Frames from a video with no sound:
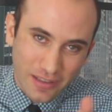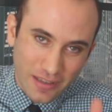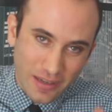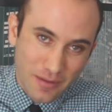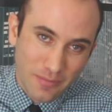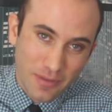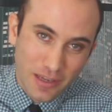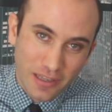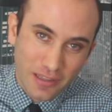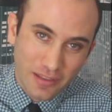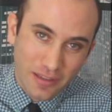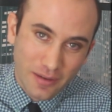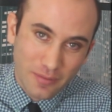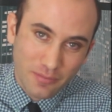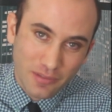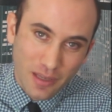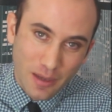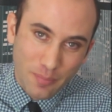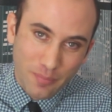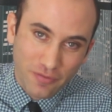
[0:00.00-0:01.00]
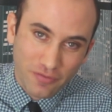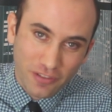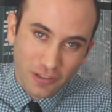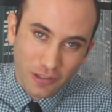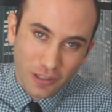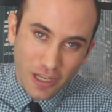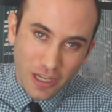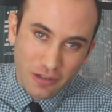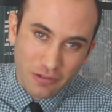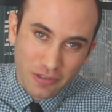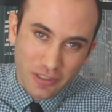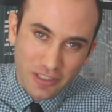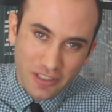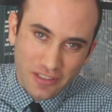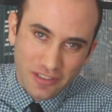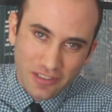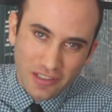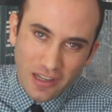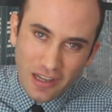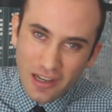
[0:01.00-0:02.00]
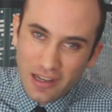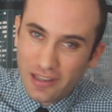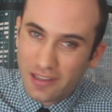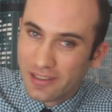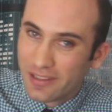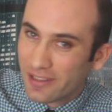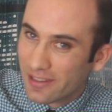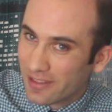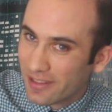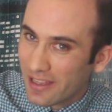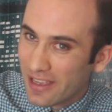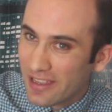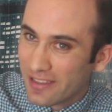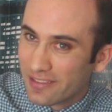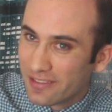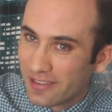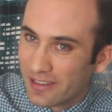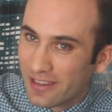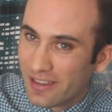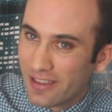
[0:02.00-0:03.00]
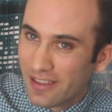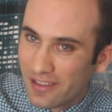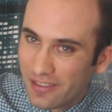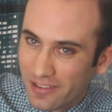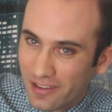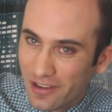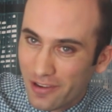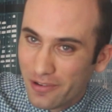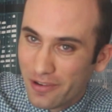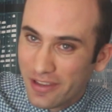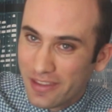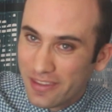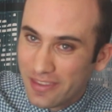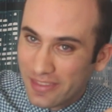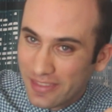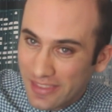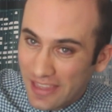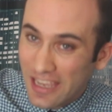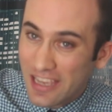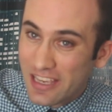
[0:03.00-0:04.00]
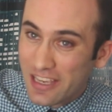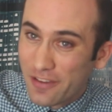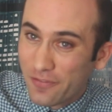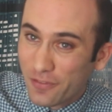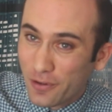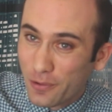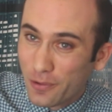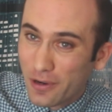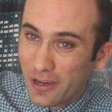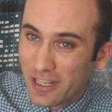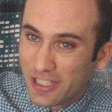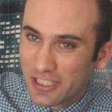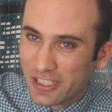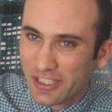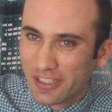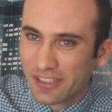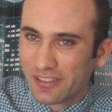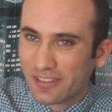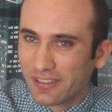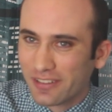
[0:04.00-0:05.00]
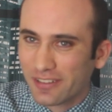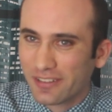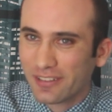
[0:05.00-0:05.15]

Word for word: Give me a thumbs up if you like what you saw, and lastly, as always, thank you for watching.